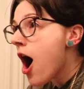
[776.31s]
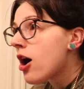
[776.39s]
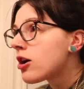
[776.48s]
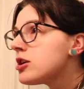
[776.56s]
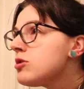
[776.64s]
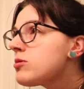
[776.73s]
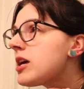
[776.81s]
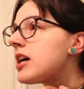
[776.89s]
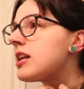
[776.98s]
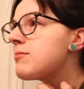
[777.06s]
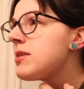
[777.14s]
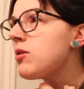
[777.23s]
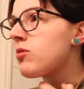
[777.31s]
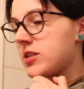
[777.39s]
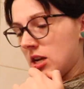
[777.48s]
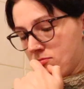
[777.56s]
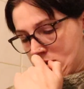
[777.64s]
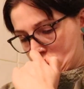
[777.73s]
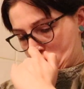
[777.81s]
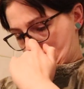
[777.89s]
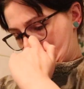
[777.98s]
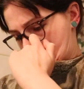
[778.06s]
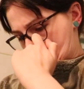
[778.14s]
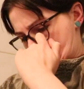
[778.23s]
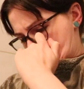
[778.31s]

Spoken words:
Are you kidding me? It went down my shirt.